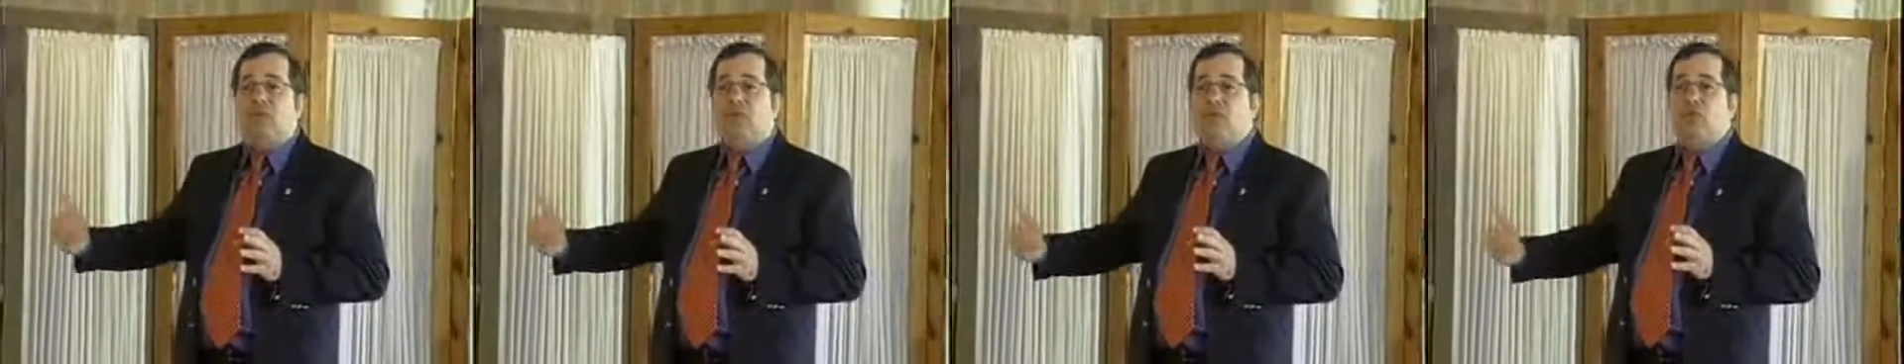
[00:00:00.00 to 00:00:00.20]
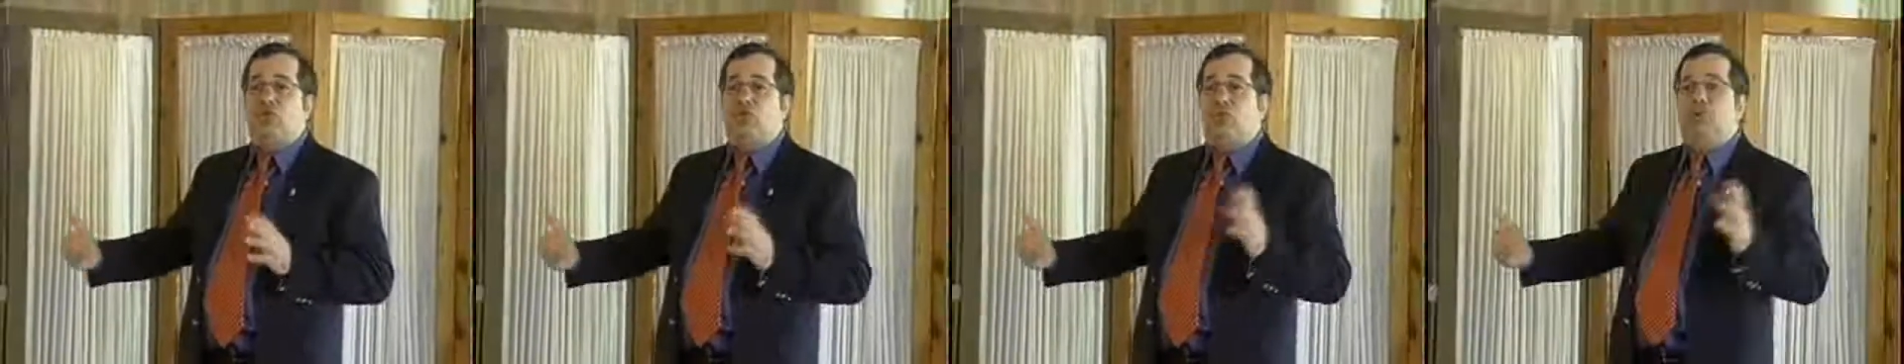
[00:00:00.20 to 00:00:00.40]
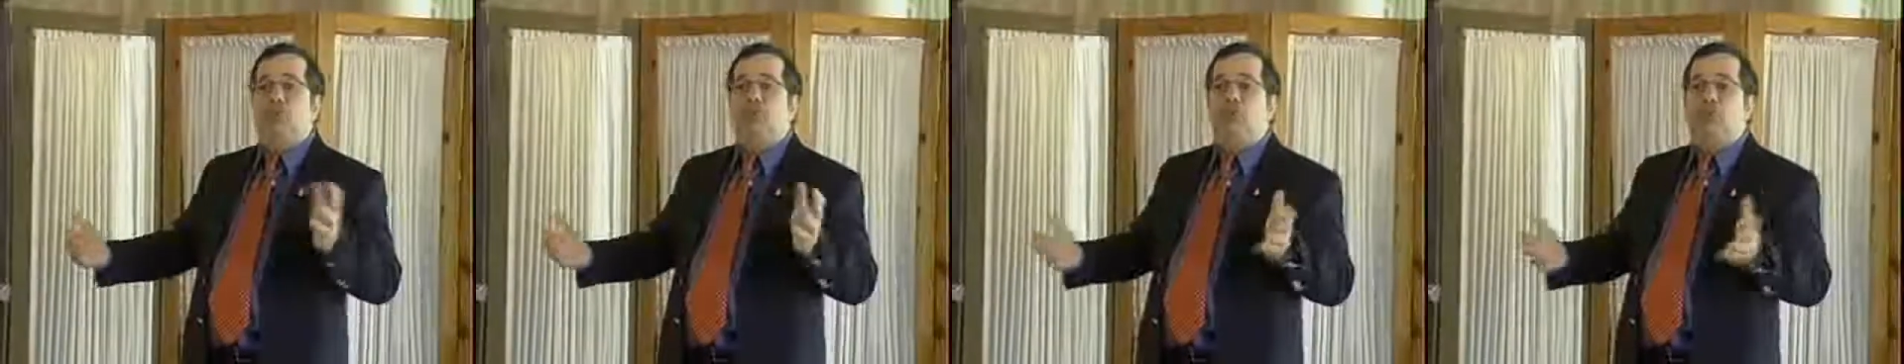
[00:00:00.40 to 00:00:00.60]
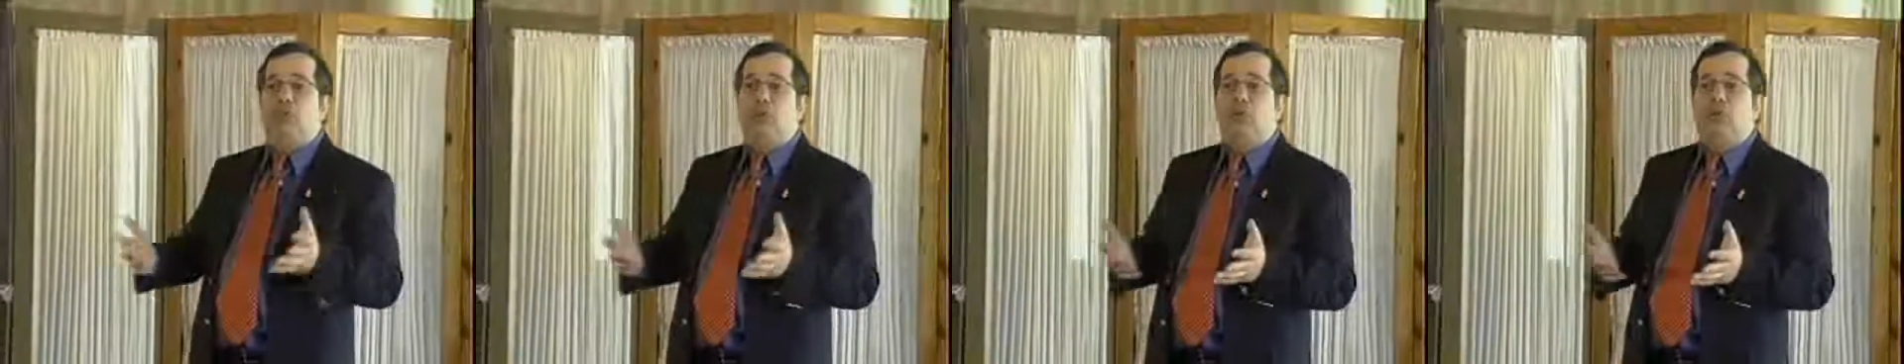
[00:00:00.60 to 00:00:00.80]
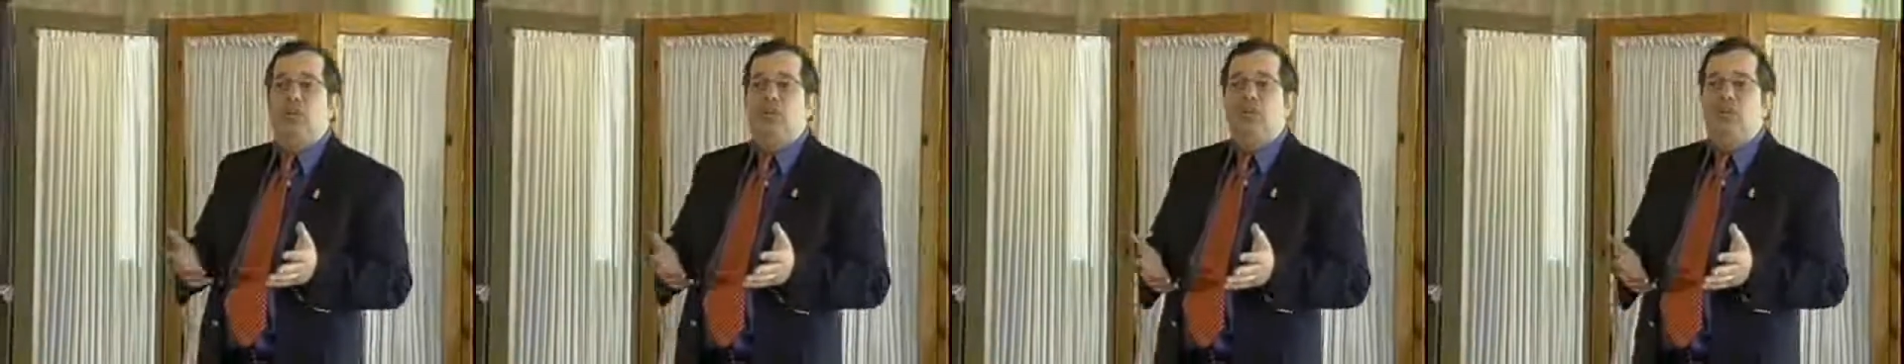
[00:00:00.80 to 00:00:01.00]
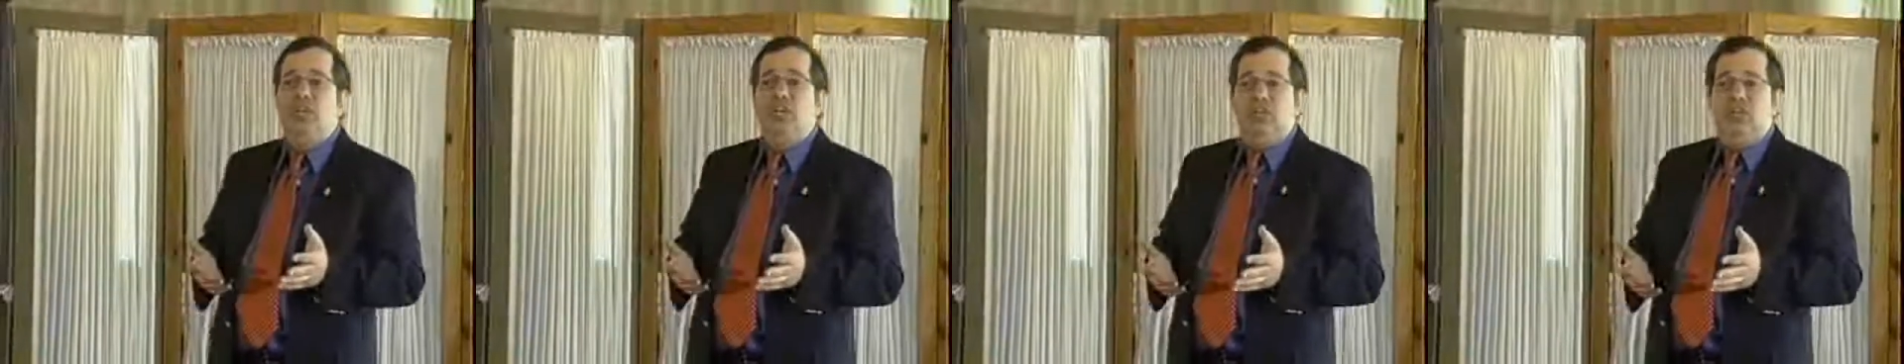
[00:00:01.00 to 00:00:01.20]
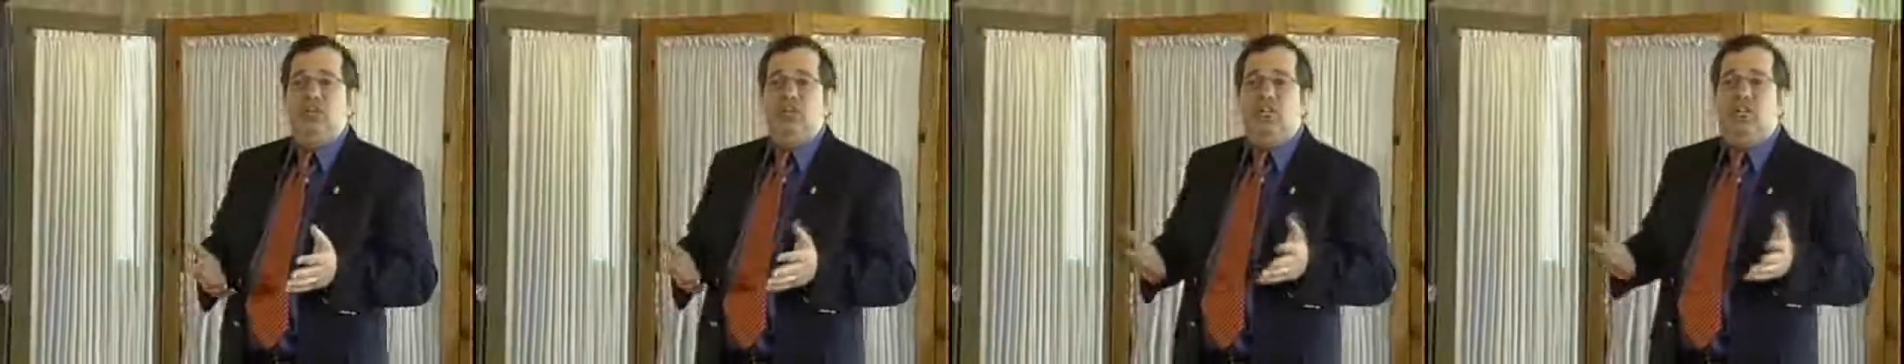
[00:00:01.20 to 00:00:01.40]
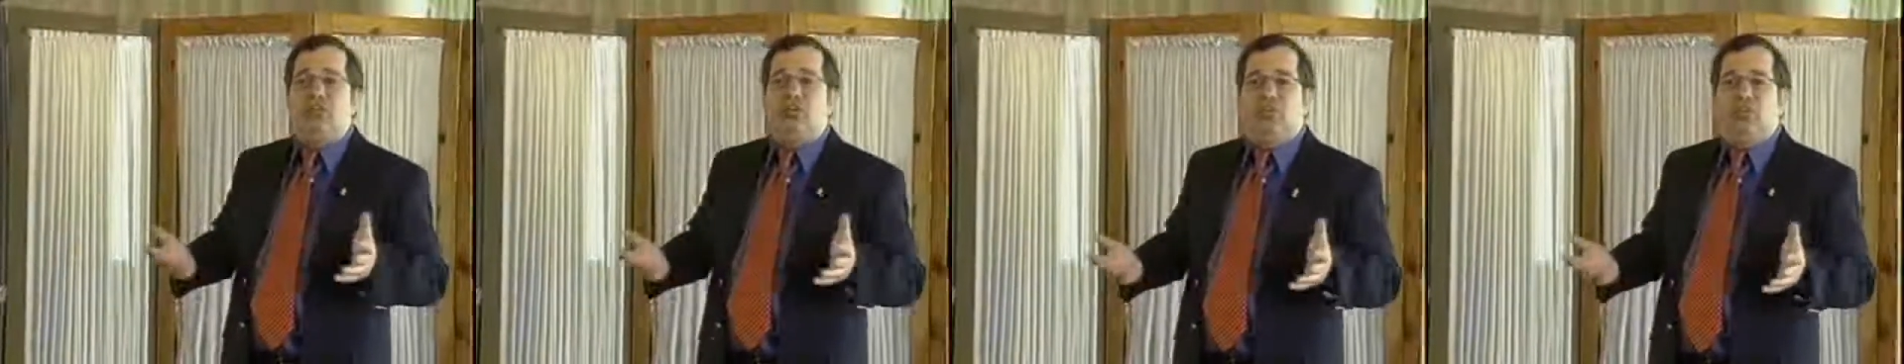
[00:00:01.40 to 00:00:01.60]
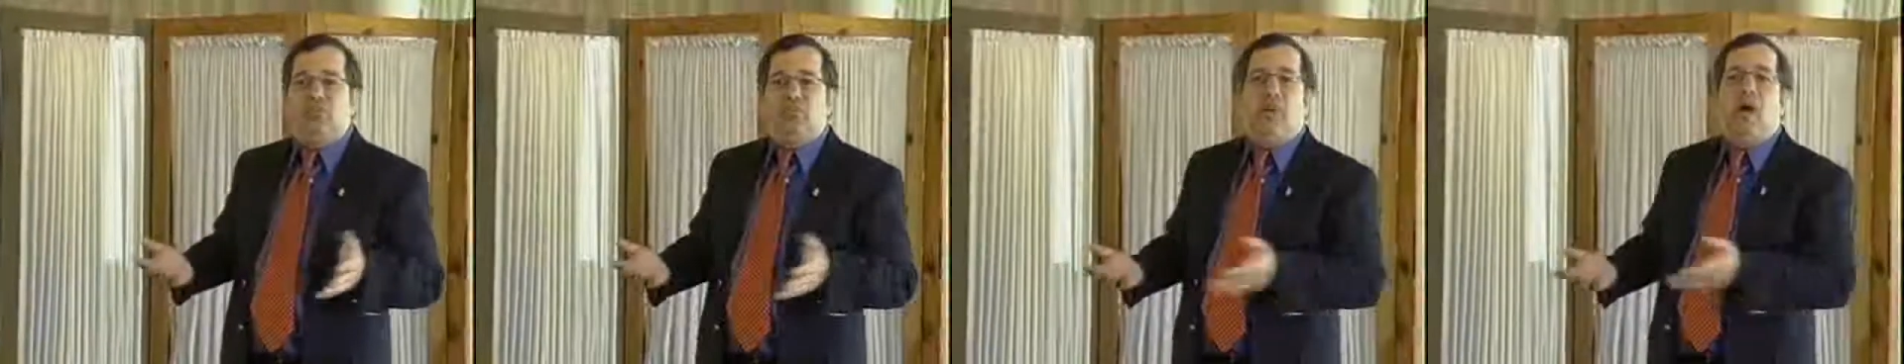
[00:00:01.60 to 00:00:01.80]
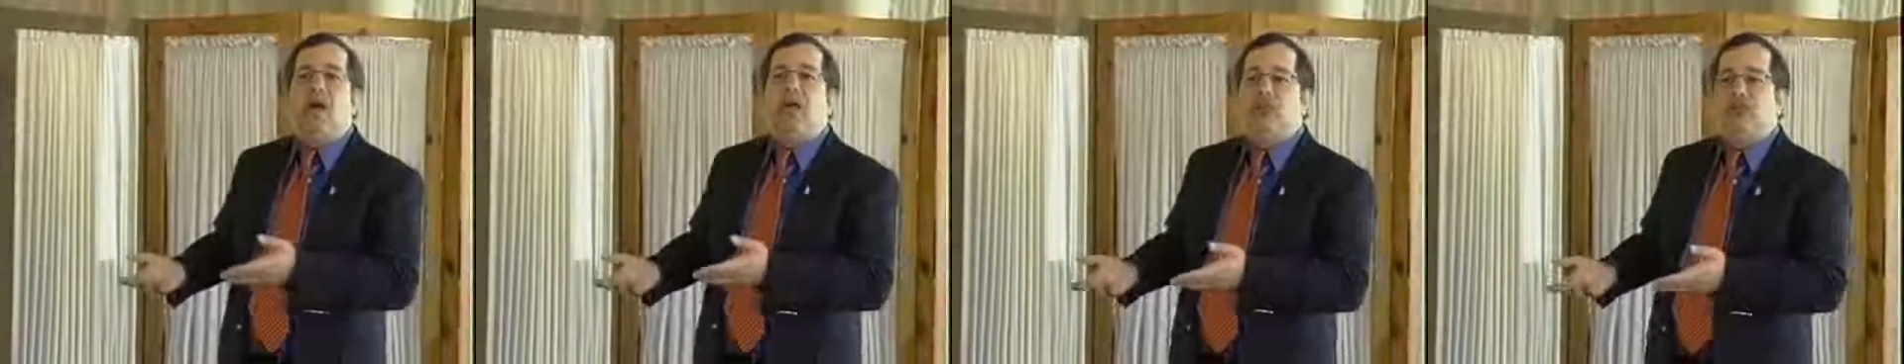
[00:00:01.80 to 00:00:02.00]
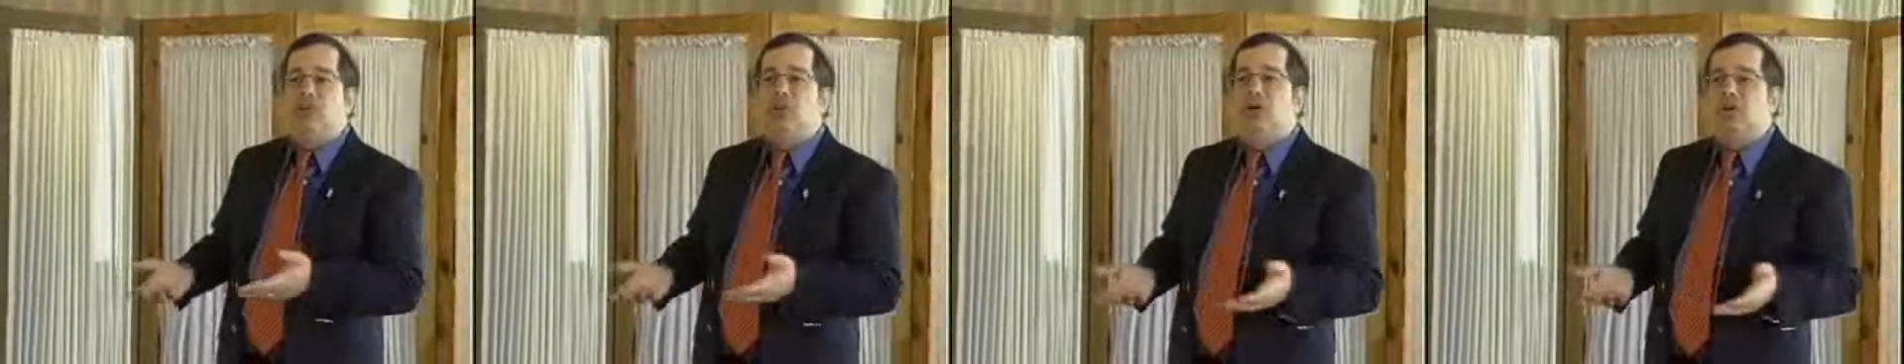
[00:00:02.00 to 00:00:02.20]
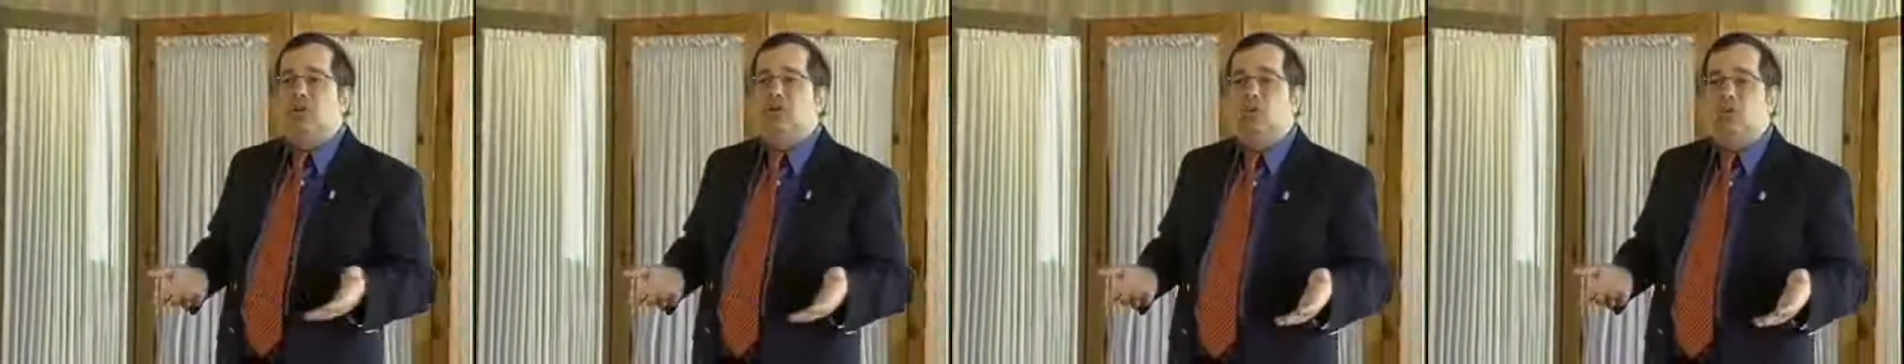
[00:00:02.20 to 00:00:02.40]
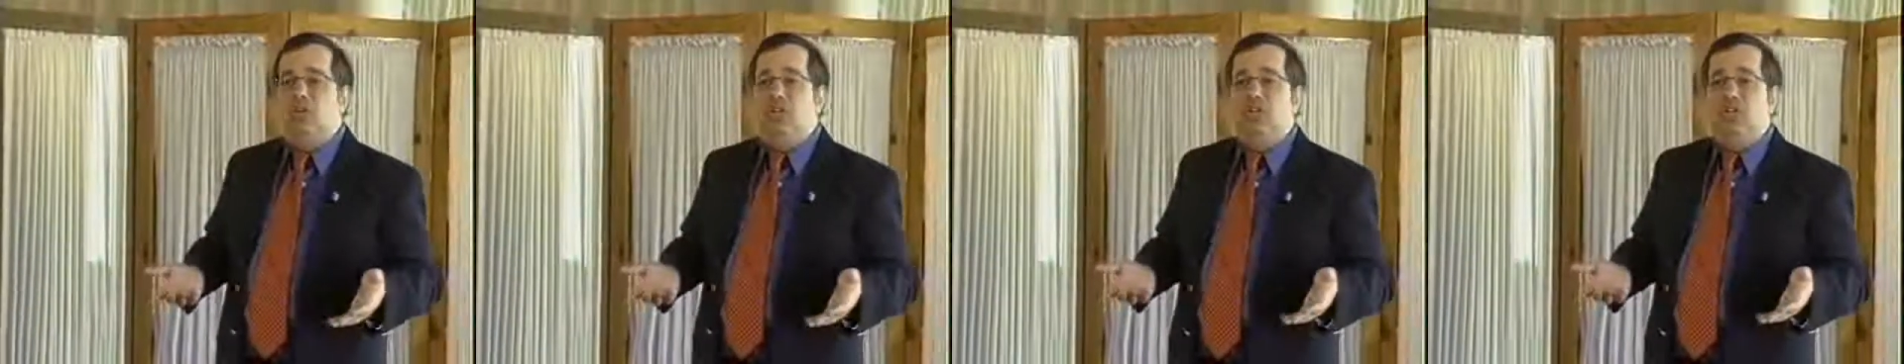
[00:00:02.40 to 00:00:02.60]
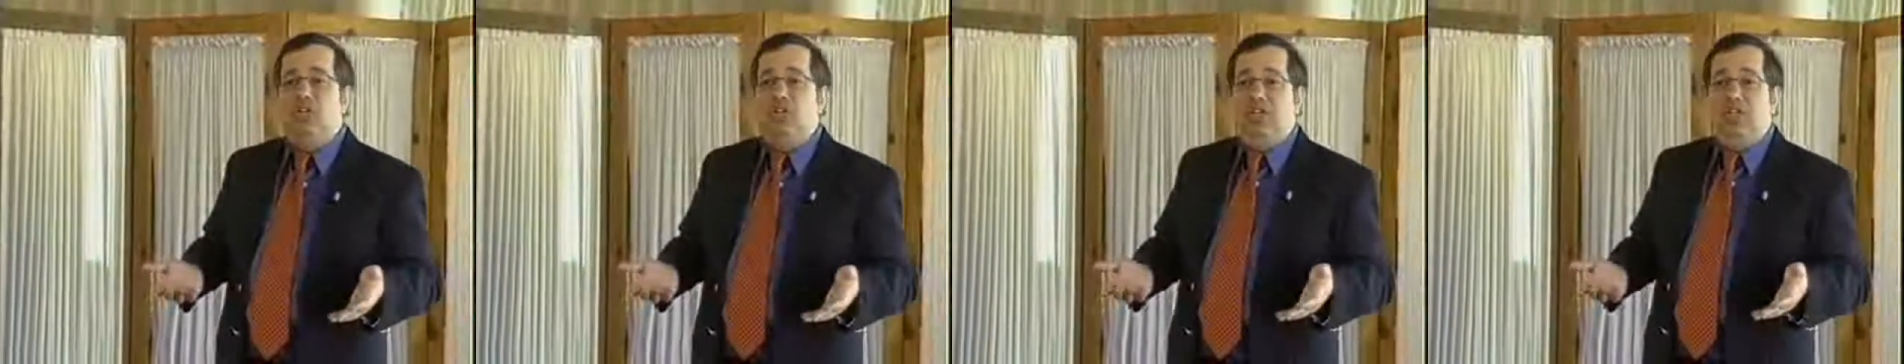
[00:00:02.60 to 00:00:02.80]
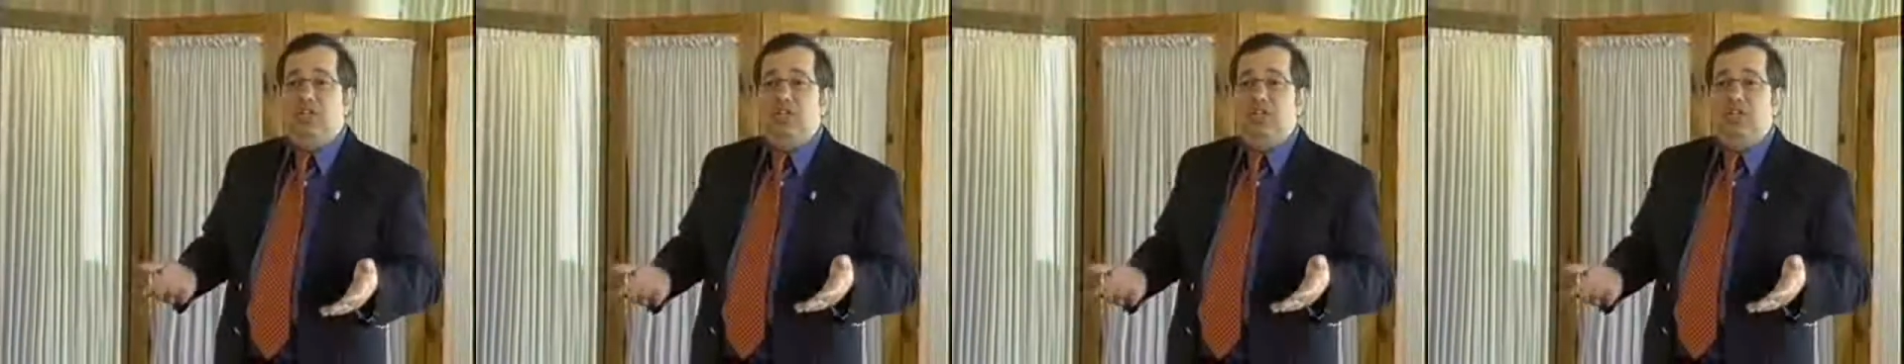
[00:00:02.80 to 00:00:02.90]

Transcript: Of course, what you'd learn is the secret is buying Duncan Hines,